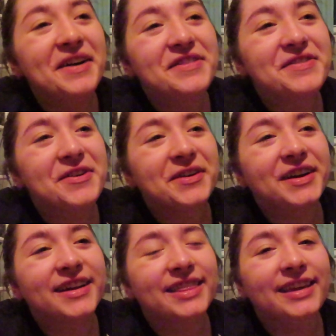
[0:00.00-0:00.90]

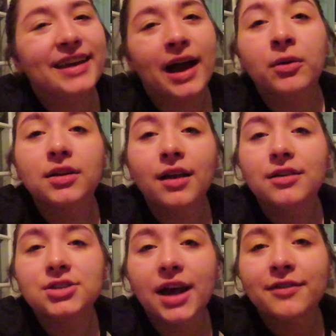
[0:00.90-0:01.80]
for the
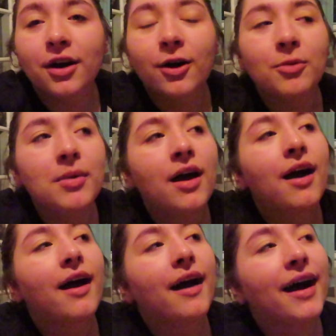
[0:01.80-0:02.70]
hour-long drive home.
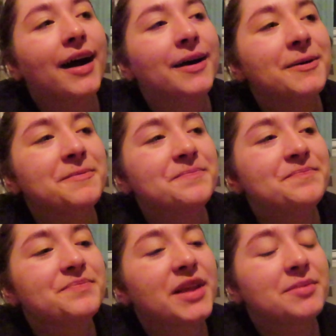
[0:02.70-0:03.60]

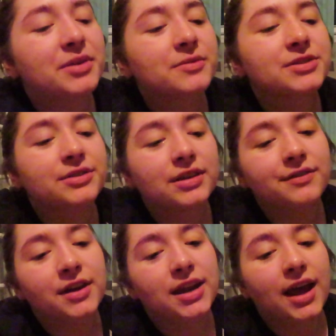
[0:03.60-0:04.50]
But it was a really
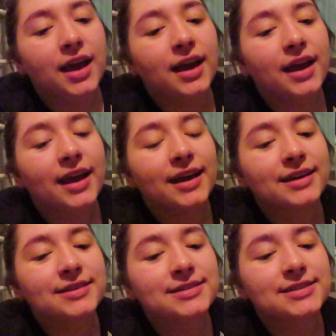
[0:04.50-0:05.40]
fun day,
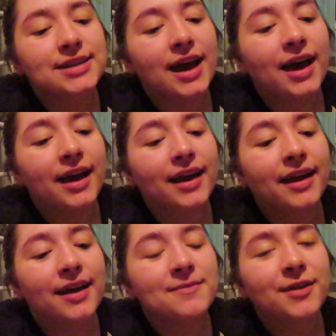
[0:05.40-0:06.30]
and
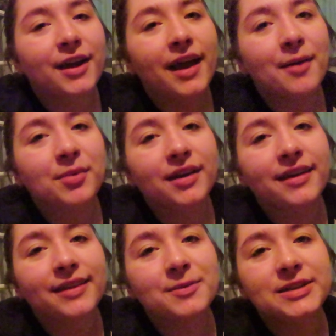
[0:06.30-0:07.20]
I am very
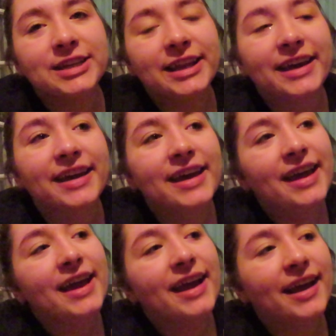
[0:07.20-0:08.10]
happy that we did it.
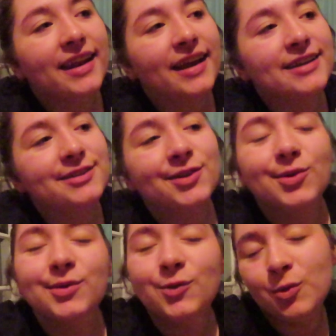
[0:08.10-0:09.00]
And I got to do
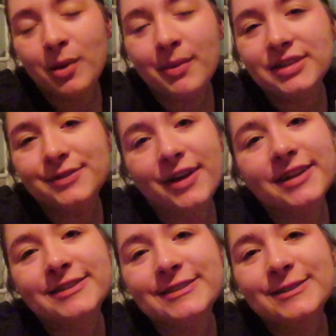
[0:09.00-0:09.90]
it with two of my best
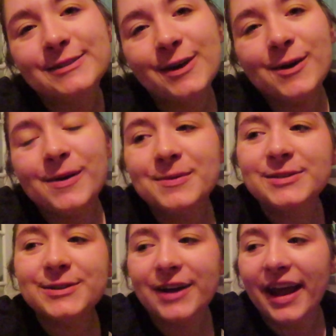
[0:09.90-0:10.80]
friends, so it
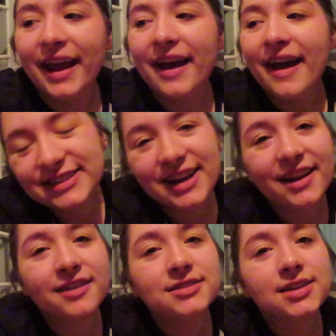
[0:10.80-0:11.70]
was great. Shout
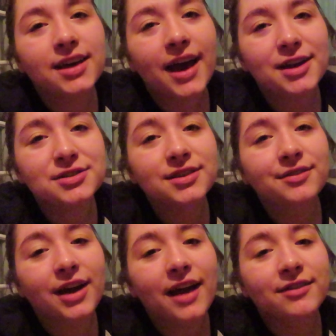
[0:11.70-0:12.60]
out to Ashley
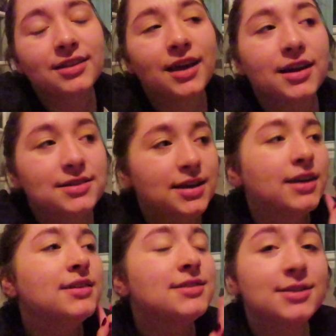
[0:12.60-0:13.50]
for having the
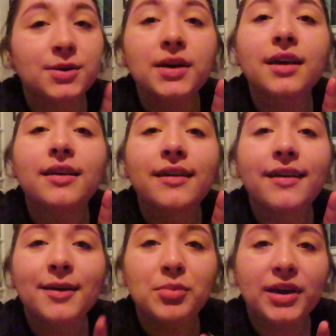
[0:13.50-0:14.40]
idea to do it,
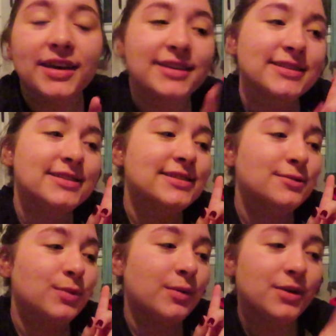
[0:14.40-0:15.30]
because
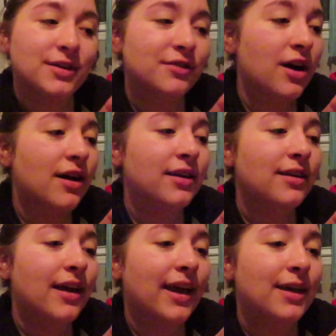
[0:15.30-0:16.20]
we wouldn't have
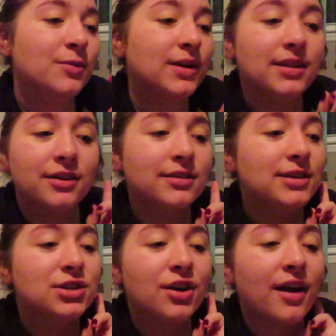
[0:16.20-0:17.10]
gone, and we
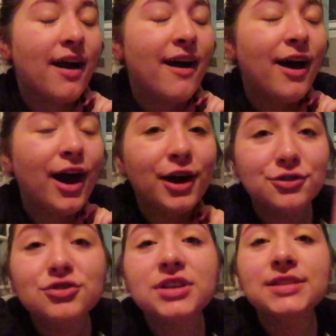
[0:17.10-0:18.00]
literally took
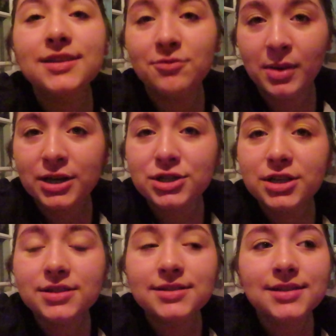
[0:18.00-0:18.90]
hundreds of
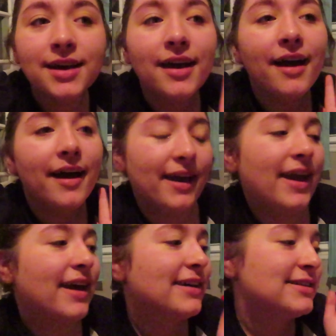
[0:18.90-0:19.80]
pictures.
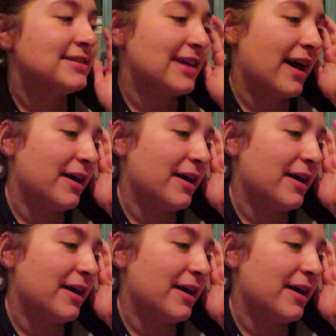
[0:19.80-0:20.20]
And